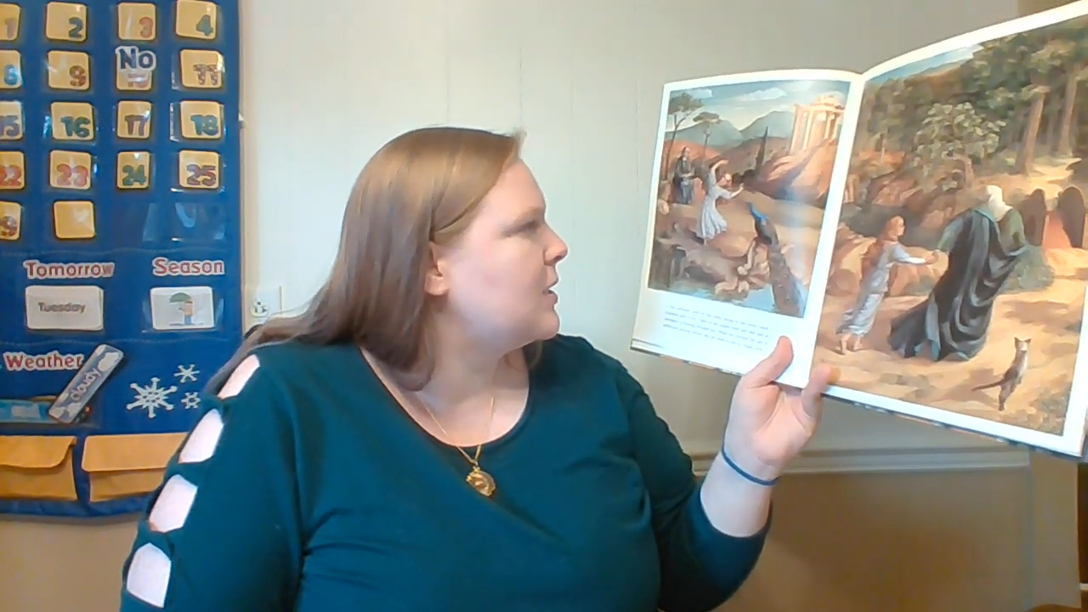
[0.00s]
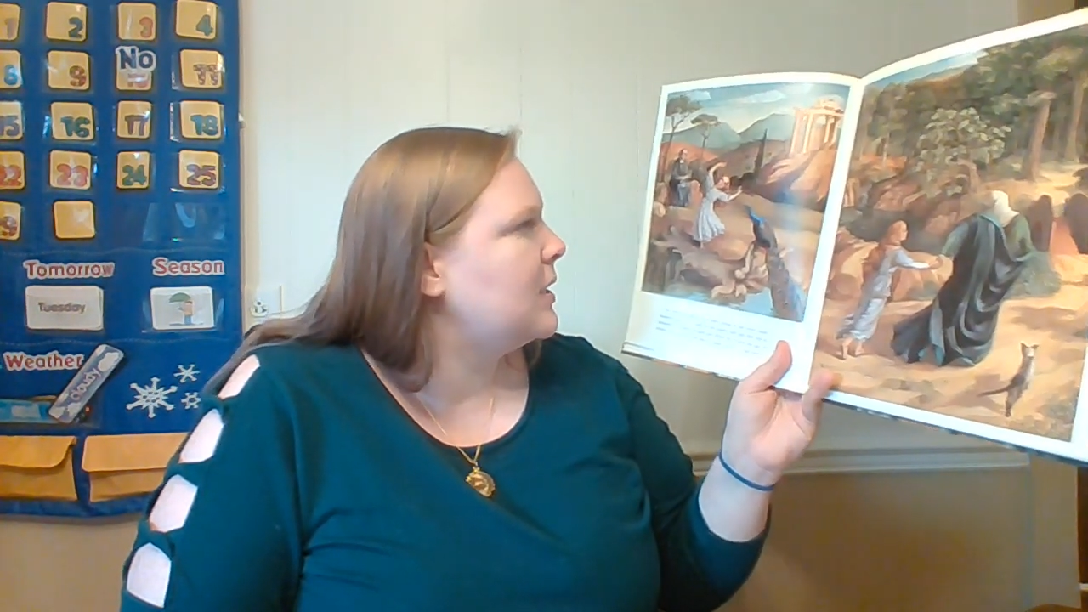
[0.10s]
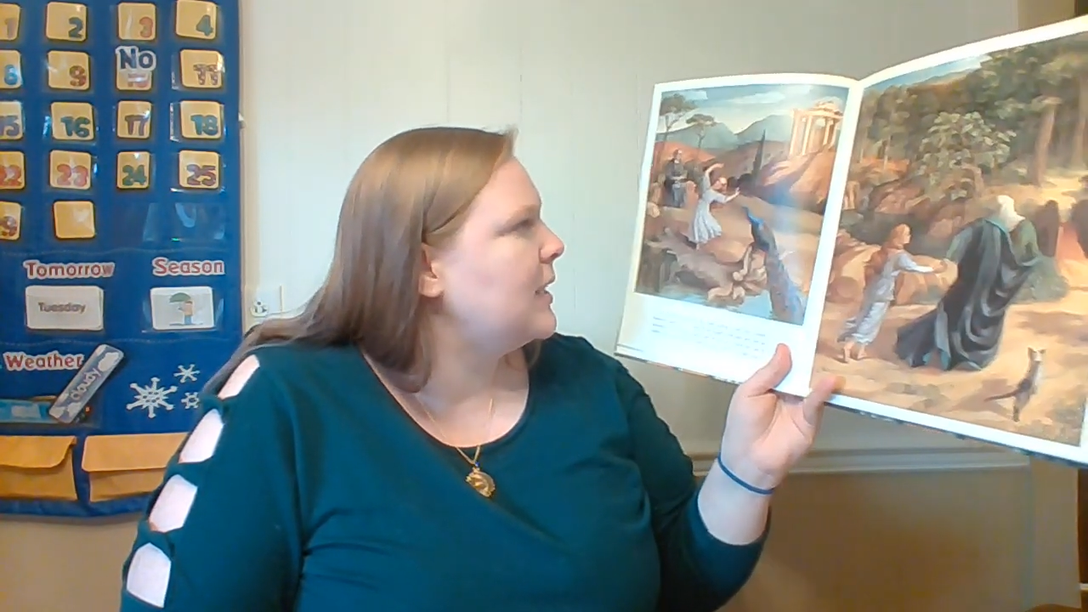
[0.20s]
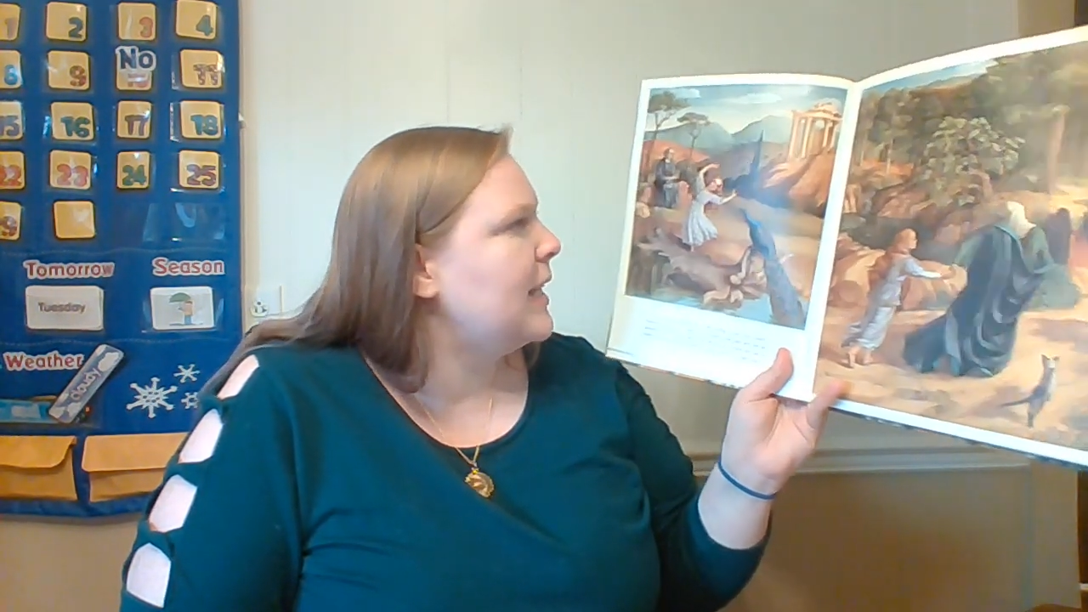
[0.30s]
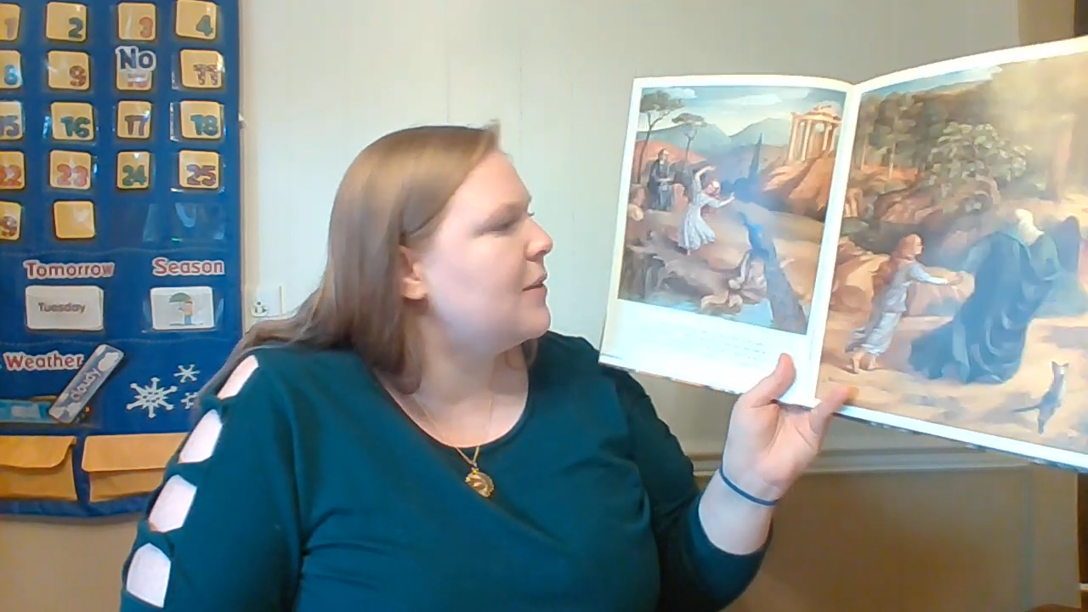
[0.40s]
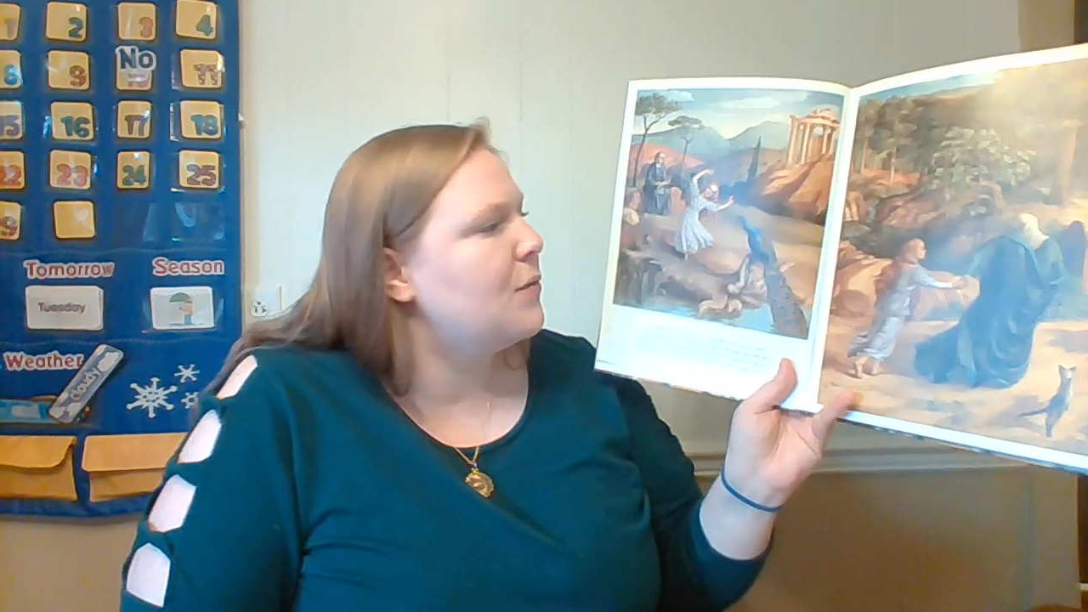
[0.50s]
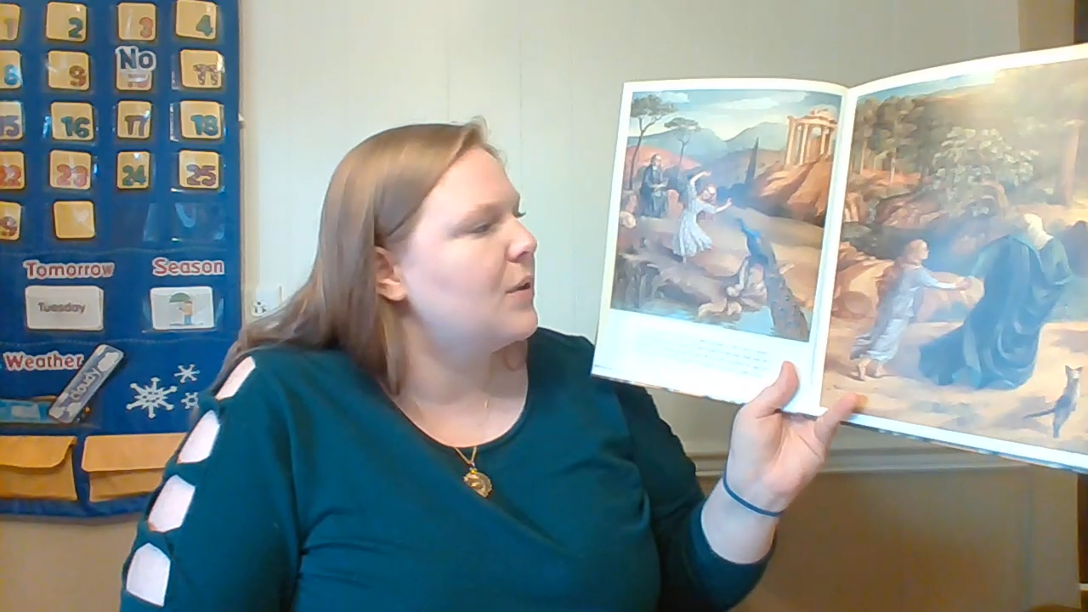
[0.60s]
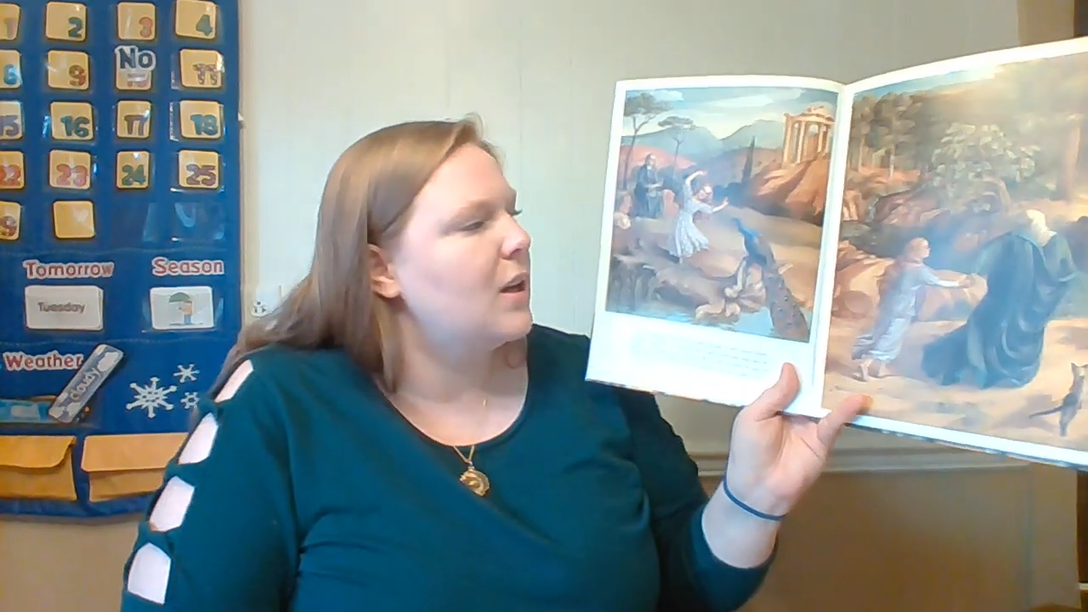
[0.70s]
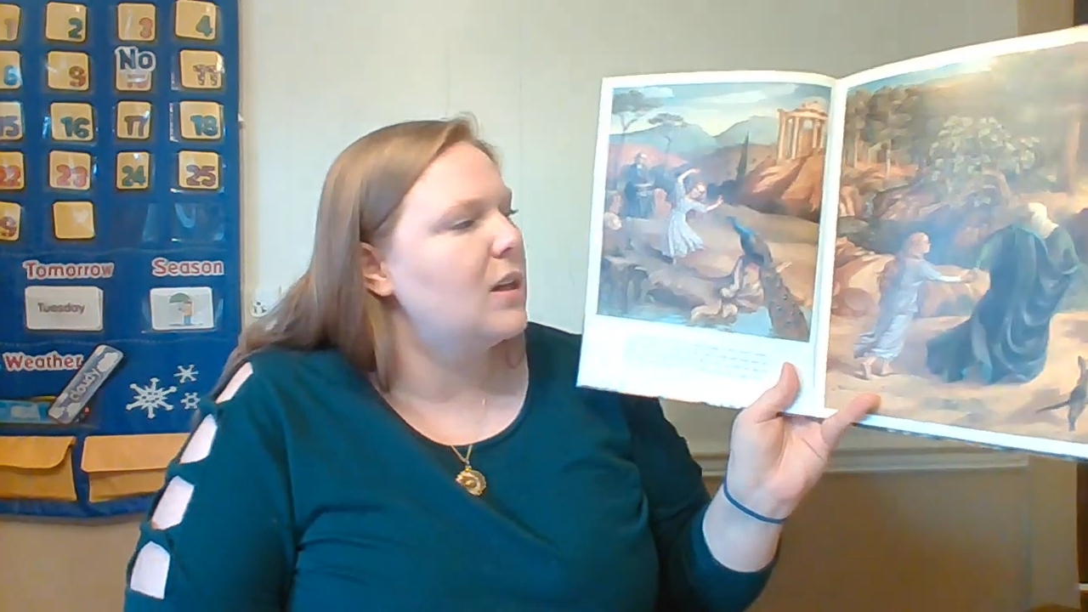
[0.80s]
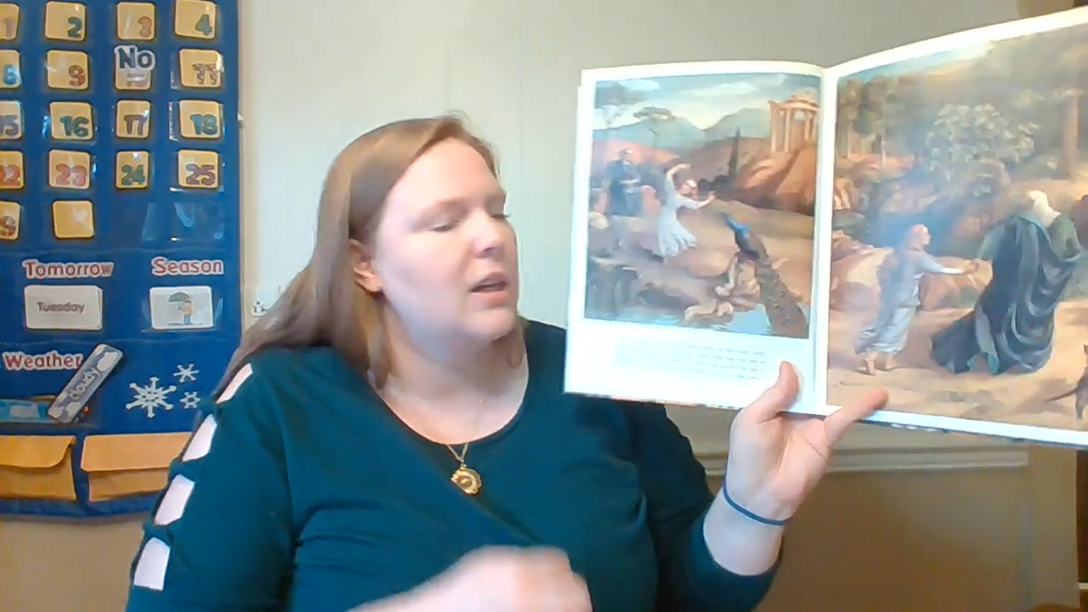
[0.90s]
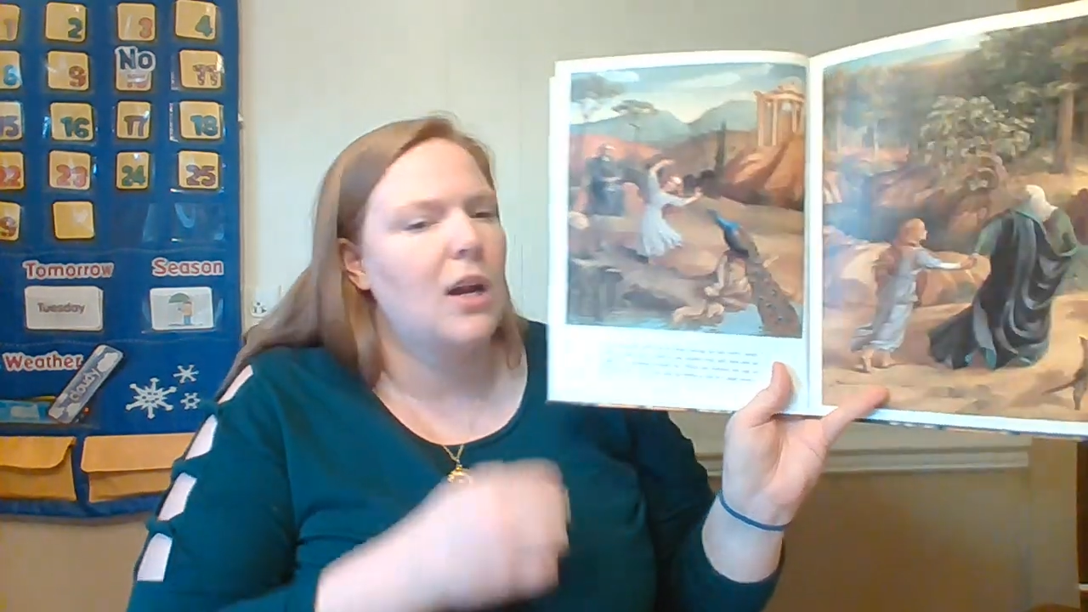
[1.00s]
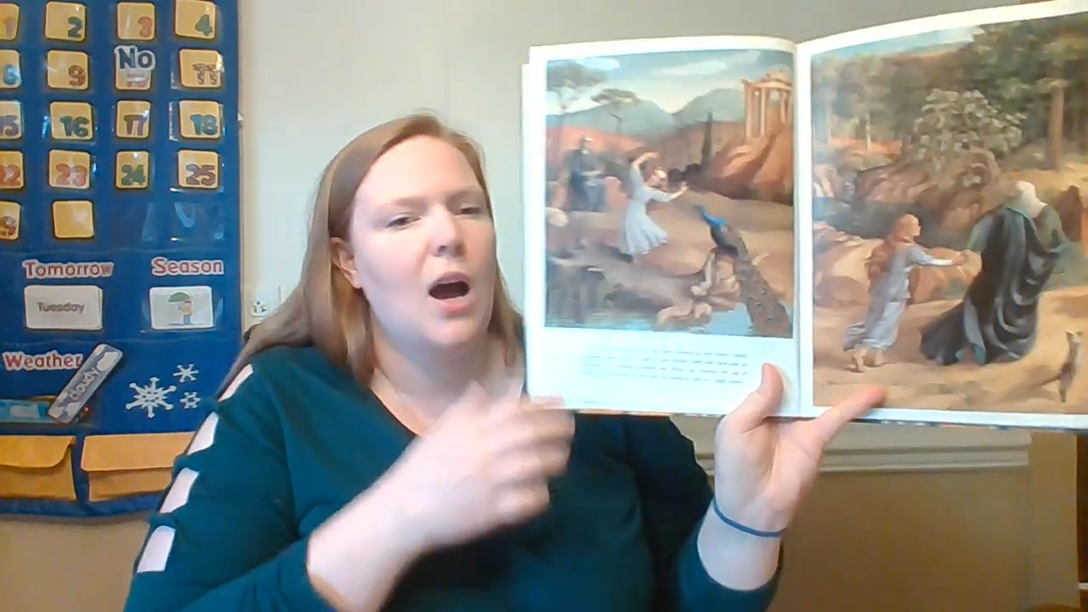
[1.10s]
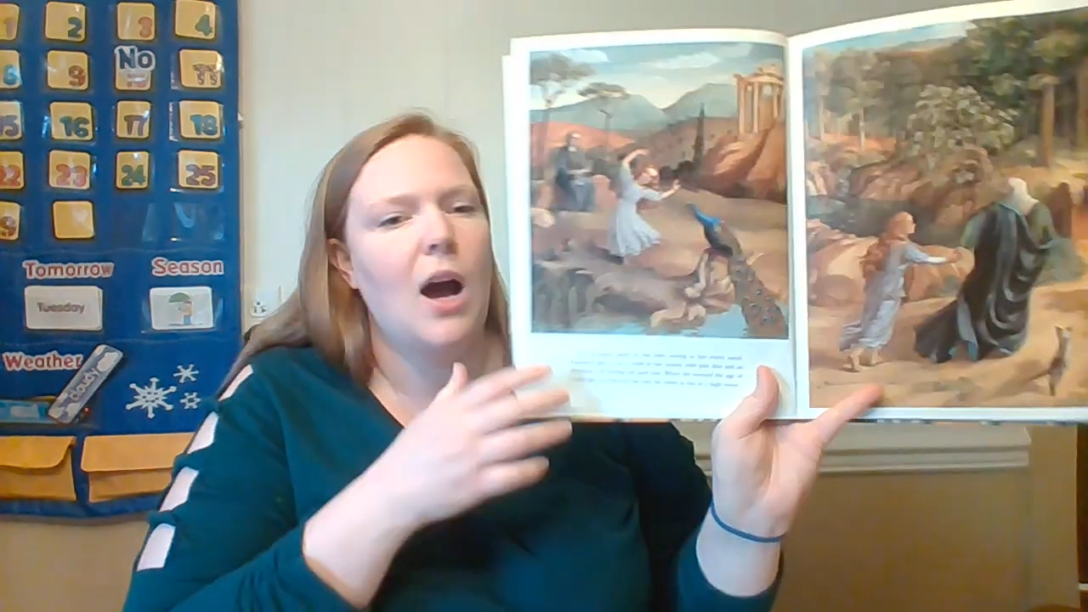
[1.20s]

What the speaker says: to live in a